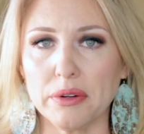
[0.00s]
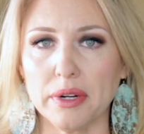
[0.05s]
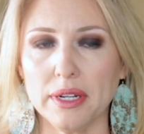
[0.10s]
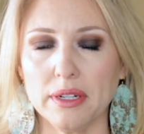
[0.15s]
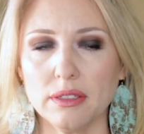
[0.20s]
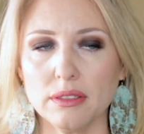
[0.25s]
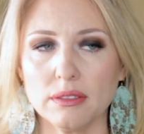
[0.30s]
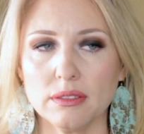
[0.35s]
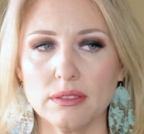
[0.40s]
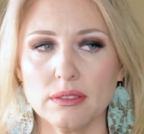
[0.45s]

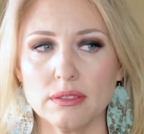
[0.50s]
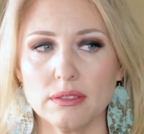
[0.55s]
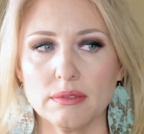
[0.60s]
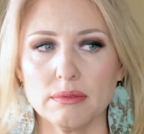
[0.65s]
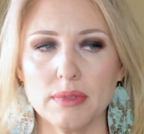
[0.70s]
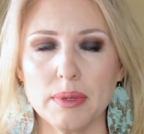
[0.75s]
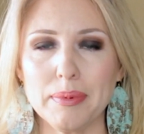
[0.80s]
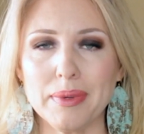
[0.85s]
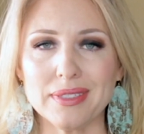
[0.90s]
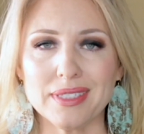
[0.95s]
grail.
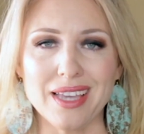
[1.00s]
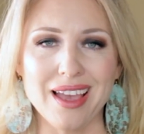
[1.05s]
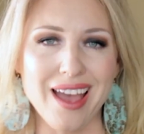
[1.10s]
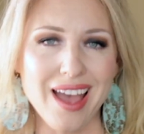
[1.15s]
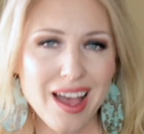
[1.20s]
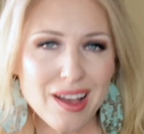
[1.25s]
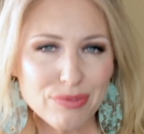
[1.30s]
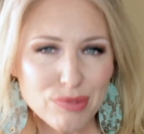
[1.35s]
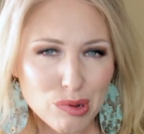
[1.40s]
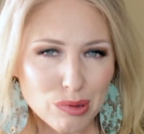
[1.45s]
Maybe it's a
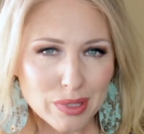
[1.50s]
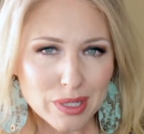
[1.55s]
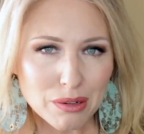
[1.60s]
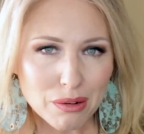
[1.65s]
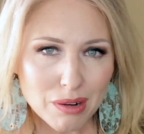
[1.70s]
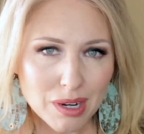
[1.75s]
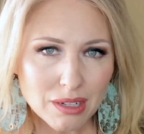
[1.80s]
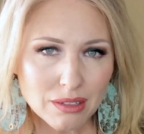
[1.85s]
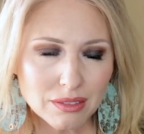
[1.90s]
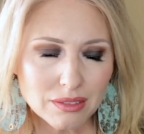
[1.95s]
half holy
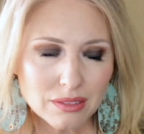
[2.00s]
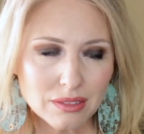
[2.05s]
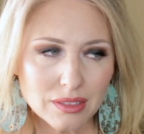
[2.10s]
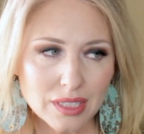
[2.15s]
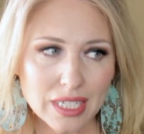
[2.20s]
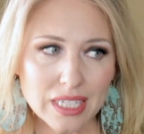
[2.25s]
grail,